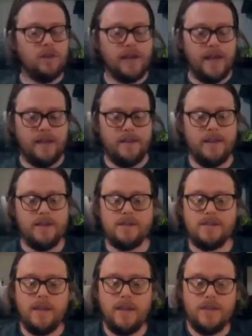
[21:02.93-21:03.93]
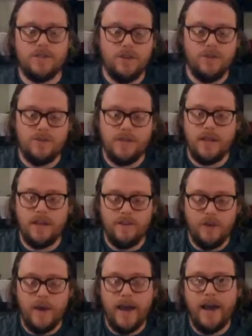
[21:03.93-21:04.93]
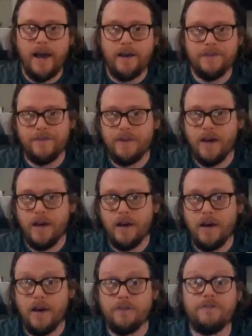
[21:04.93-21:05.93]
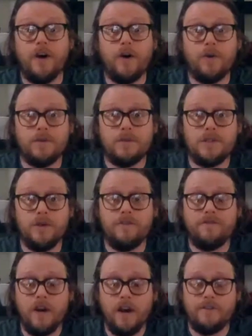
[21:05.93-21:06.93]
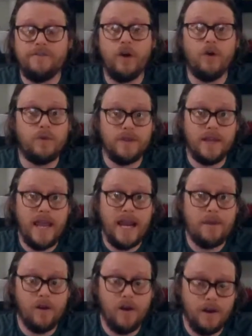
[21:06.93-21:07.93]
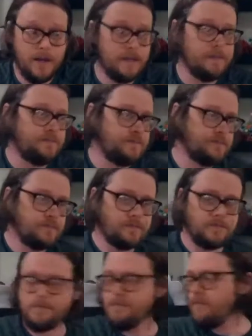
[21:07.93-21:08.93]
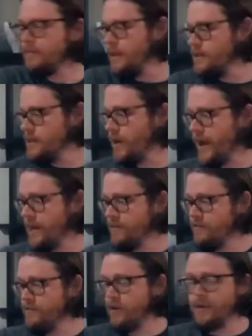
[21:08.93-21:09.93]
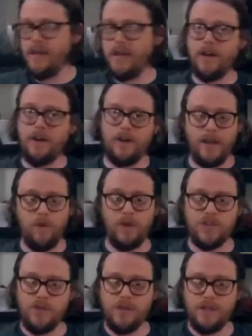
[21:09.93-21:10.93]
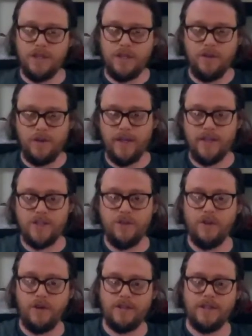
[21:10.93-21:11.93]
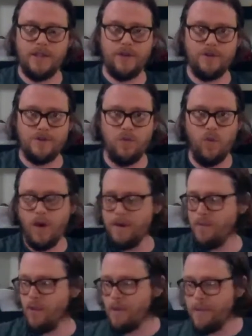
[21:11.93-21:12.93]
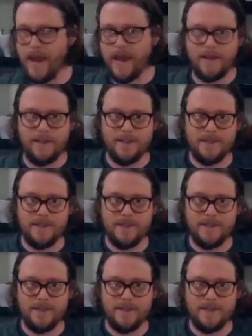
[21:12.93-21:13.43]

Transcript: at this is using, if you have a phone, so a phone with a camera on it. So I have a phone here, and what you would do is you notice that there is one more magnet.